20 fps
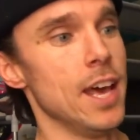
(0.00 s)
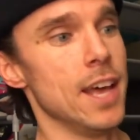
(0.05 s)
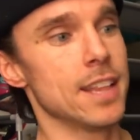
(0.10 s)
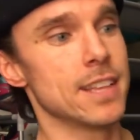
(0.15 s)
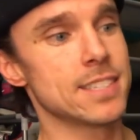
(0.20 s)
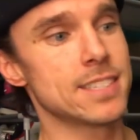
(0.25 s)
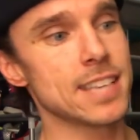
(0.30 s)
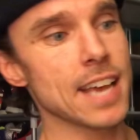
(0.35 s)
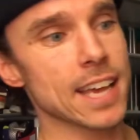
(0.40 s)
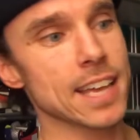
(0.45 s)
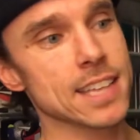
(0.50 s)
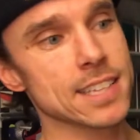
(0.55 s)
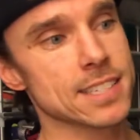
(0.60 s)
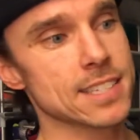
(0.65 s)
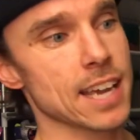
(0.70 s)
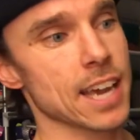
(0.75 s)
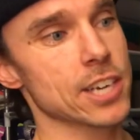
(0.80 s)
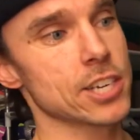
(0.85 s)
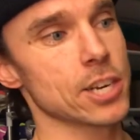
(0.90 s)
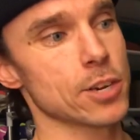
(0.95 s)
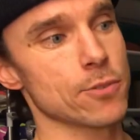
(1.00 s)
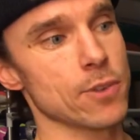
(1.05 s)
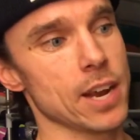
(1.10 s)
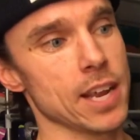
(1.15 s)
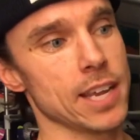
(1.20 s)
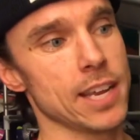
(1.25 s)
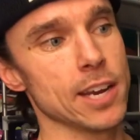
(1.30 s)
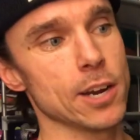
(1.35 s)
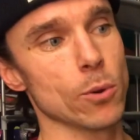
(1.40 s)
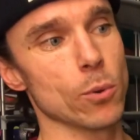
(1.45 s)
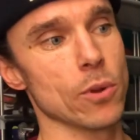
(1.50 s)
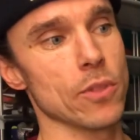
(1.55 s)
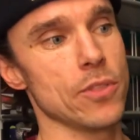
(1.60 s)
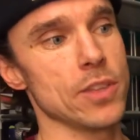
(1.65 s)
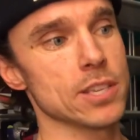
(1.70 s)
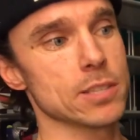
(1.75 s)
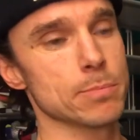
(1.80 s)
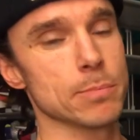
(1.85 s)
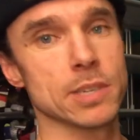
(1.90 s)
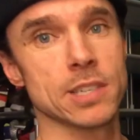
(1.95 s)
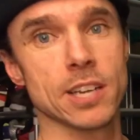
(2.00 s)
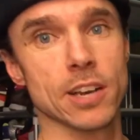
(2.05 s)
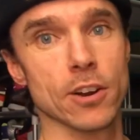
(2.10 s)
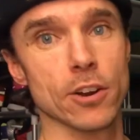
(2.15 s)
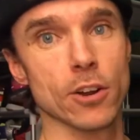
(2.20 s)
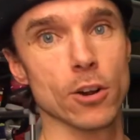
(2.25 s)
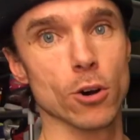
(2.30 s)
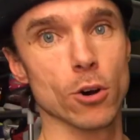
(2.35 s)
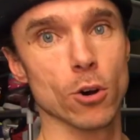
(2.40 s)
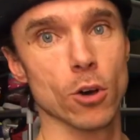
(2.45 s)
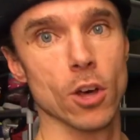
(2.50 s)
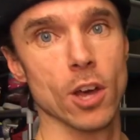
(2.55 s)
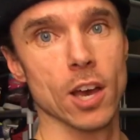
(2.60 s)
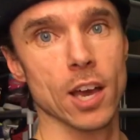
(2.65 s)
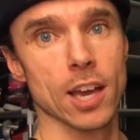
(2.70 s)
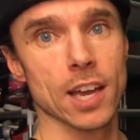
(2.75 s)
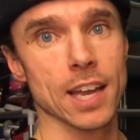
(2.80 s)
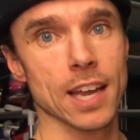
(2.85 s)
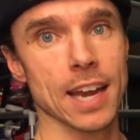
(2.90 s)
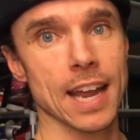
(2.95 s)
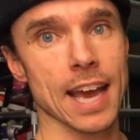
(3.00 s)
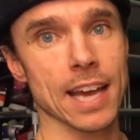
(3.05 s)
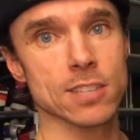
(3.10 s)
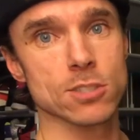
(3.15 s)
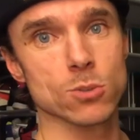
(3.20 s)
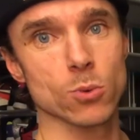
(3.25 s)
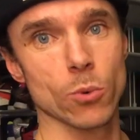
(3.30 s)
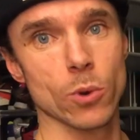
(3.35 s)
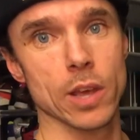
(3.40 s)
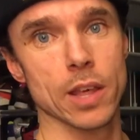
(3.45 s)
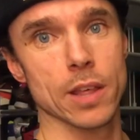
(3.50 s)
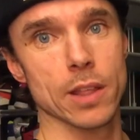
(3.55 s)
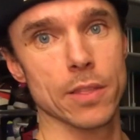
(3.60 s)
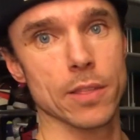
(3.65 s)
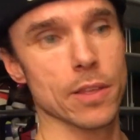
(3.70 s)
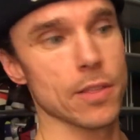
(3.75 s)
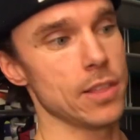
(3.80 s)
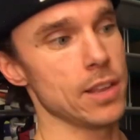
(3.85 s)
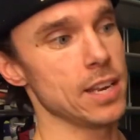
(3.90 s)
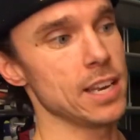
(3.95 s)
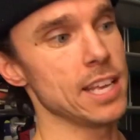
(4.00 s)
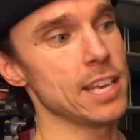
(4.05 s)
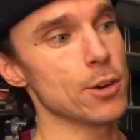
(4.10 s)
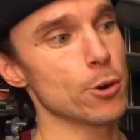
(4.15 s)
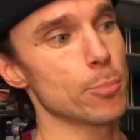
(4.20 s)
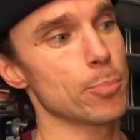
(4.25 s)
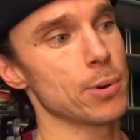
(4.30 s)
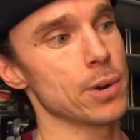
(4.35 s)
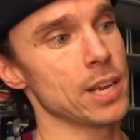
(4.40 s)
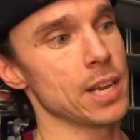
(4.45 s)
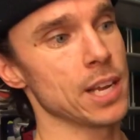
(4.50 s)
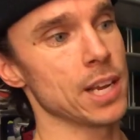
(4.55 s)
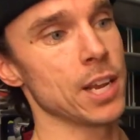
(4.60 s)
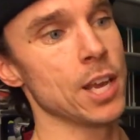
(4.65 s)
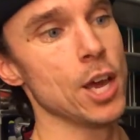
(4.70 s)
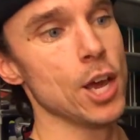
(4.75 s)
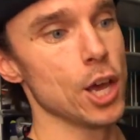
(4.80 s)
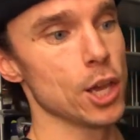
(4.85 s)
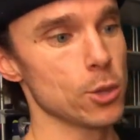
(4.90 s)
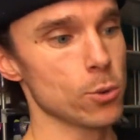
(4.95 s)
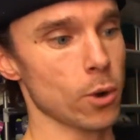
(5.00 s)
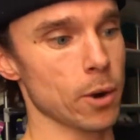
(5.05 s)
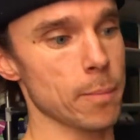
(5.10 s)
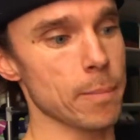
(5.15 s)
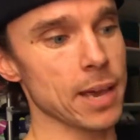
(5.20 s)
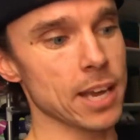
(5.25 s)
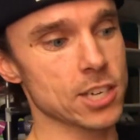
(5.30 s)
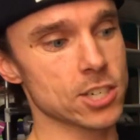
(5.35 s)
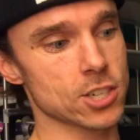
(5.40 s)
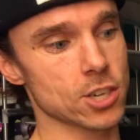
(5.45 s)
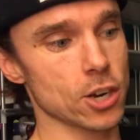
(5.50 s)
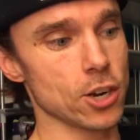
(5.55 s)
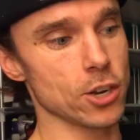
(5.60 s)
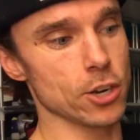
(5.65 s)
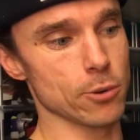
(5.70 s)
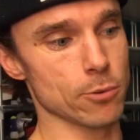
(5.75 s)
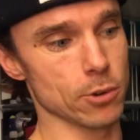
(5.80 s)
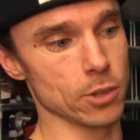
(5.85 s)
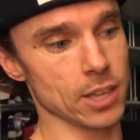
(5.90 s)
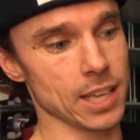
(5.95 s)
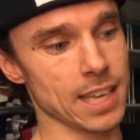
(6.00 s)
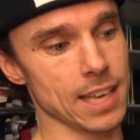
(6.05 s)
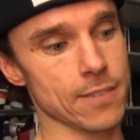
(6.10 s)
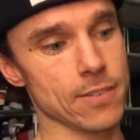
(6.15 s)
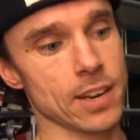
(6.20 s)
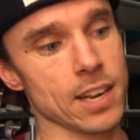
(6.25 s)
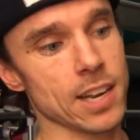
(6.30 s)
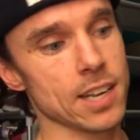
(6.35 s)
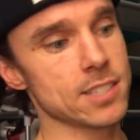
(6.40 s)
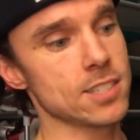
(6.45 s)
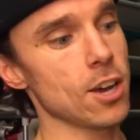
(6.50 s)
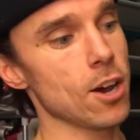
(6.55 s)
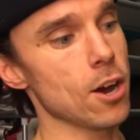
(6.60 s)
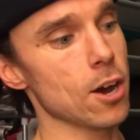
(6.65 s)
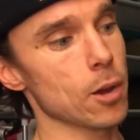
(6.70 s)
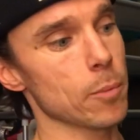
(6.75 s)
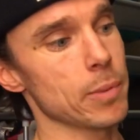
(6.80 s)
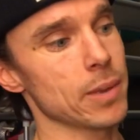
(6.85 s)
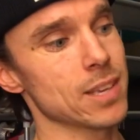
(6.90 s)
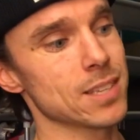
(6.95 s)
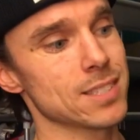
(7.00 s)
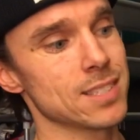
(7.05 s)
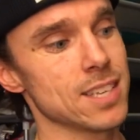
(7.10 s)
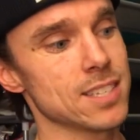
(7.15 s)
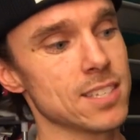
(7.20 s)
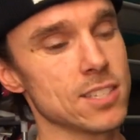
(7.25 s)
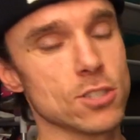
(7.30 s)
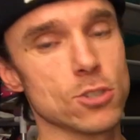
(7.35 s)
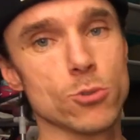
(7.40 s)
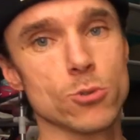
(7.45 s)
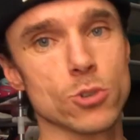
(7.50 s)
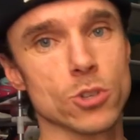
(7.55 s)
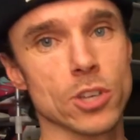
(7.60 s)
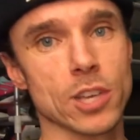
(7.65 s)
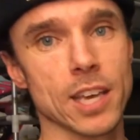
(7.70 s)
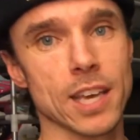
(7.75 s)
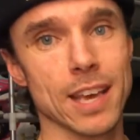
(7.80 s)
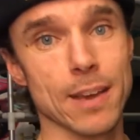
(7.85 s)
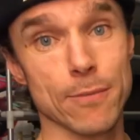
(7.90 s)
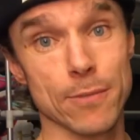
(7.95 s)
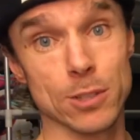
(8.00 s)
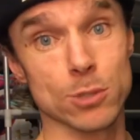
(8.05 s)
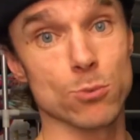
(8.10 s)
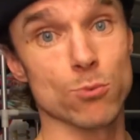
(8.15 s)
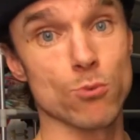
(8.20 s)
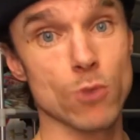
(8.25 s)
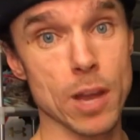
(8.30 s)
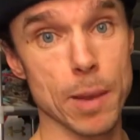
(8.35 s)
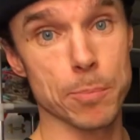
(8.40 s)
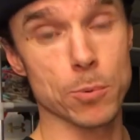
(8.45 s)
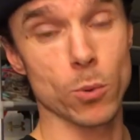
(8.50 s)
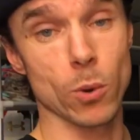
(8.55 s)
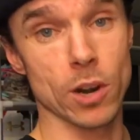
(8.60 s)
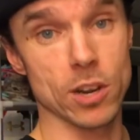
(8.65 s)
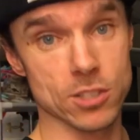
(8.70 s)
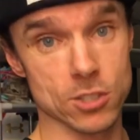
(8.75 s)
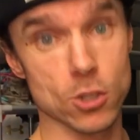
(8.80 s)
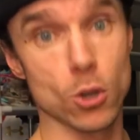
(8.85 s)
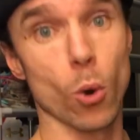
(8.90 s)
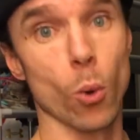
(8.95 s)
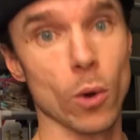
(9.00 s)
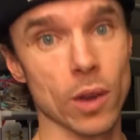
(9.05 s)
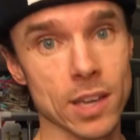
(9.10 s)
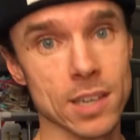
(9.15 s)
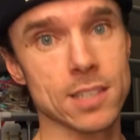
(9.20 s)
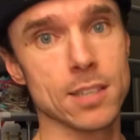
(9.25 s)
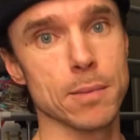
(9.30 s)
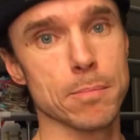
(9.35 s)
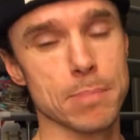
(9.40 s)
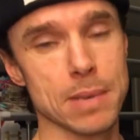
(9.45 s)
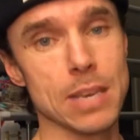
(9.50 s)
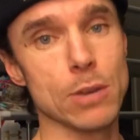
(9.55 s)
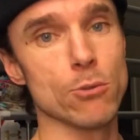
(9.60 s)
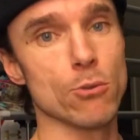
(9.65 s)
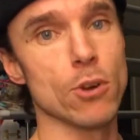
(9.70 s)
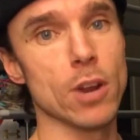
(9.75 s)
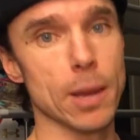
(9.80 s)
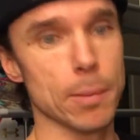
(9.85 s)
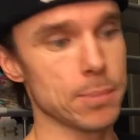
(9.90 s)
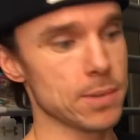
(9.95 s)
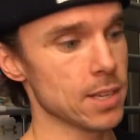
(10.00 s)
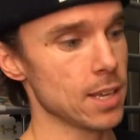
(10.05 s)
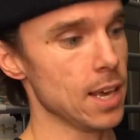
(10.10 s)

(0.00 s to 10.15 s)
The second section right here where this material connects with the neoprene, you want to make sure you're really giving it a tug, because this is usually, if it's ripped, where it's going to be ripped,